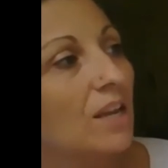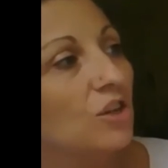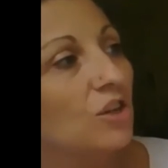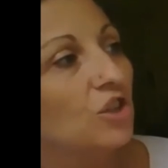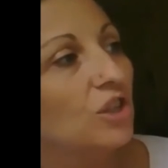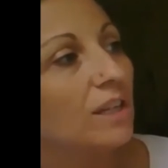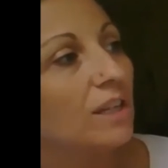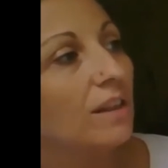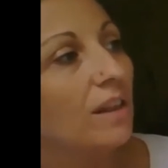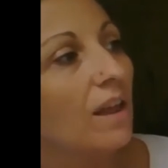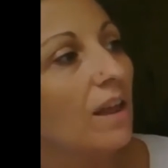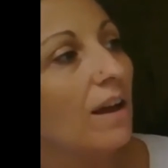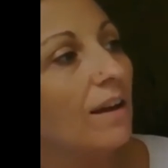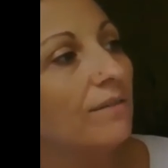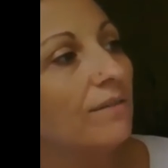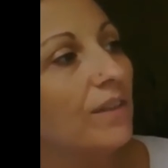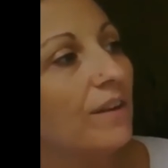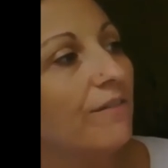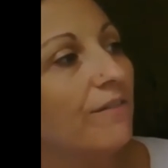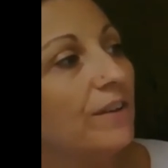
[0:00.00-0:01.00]
She
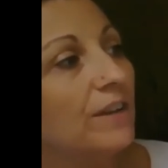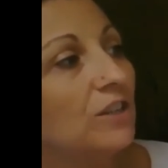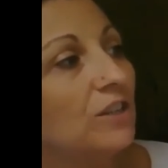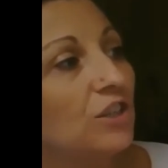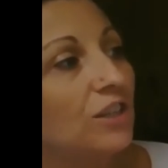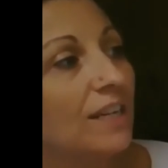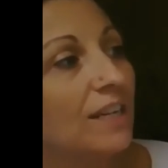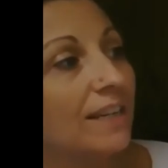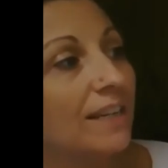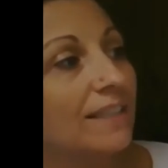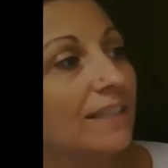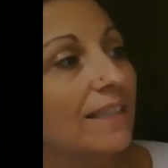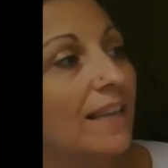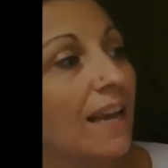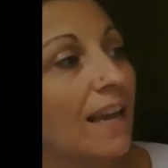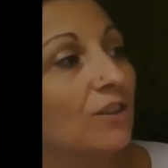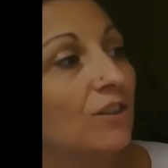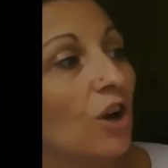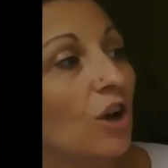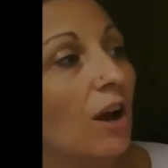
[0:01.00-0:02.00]
loved the fish sticks
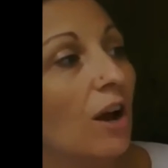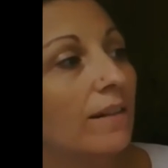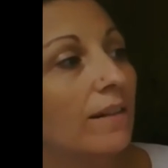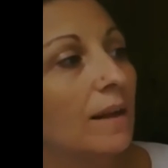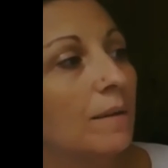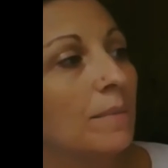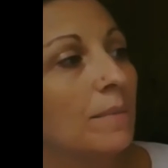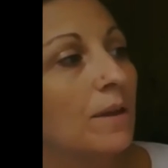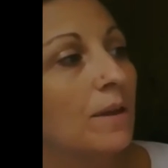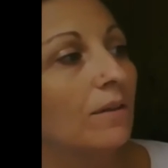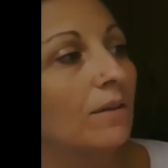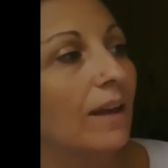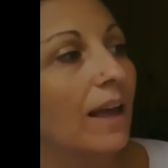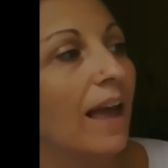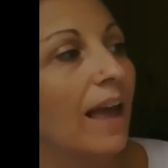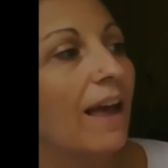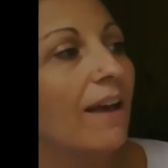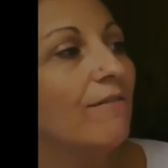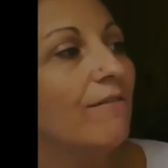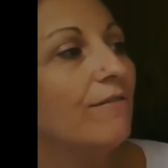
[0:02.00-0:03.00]
and chocolate milk
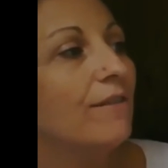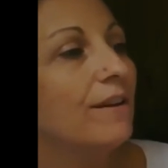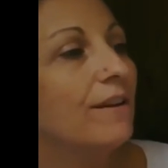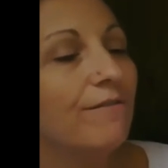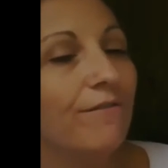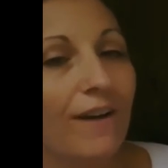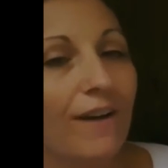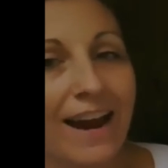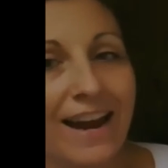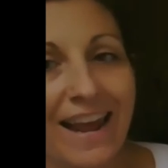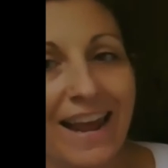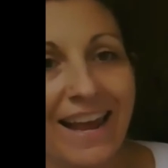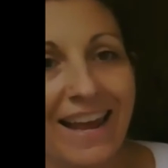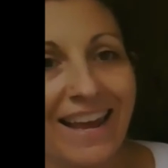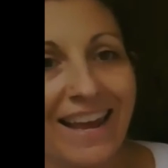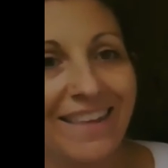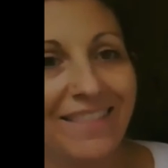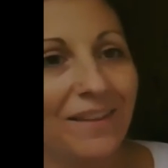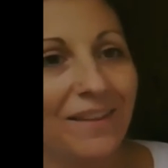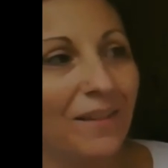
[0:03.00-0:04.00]
every Friday
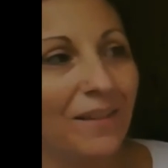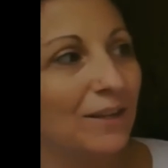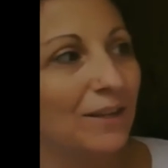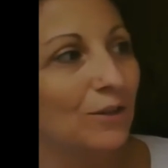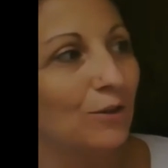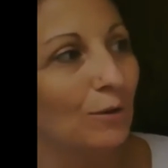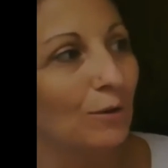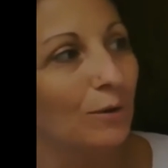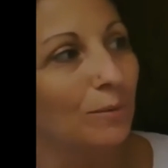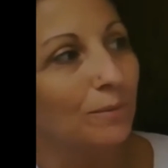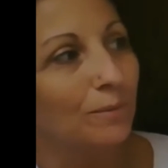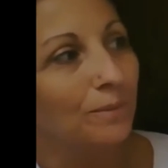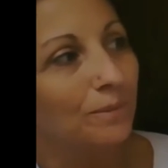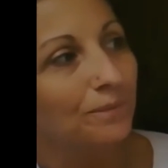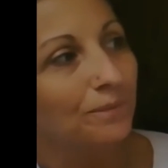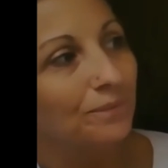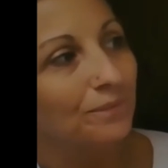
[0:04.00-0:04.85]
in the lunchroom.